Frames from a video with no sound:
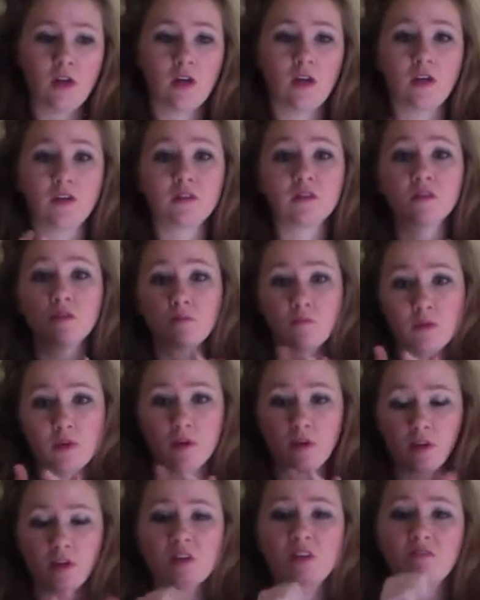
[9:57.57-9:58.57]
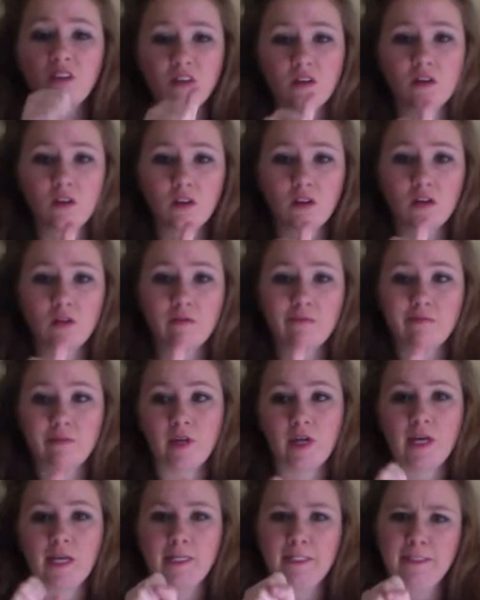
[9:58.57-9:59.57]
At the time, they were identifying
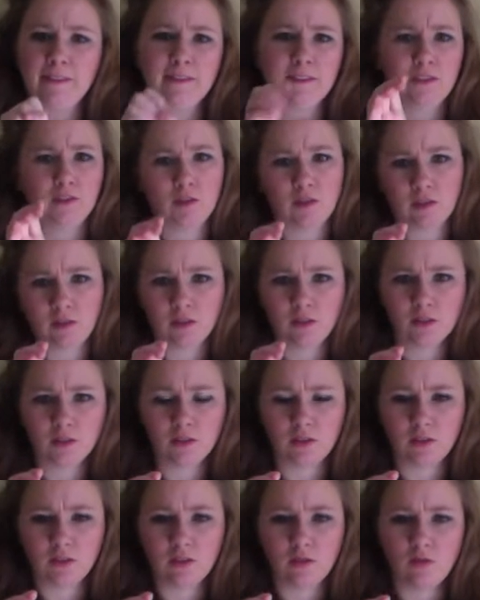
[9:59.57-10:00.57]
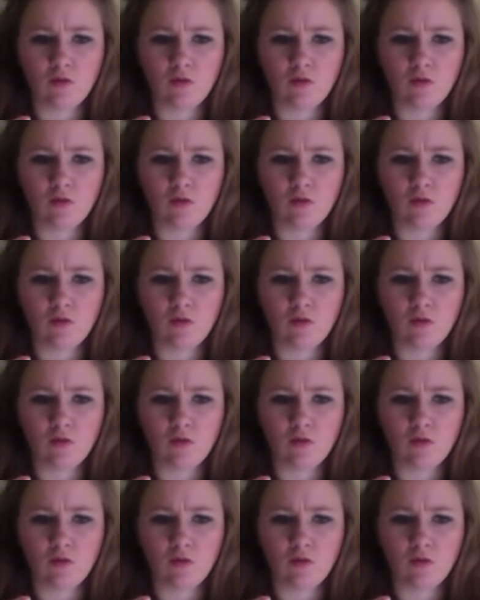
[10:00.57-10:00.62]
by colony first.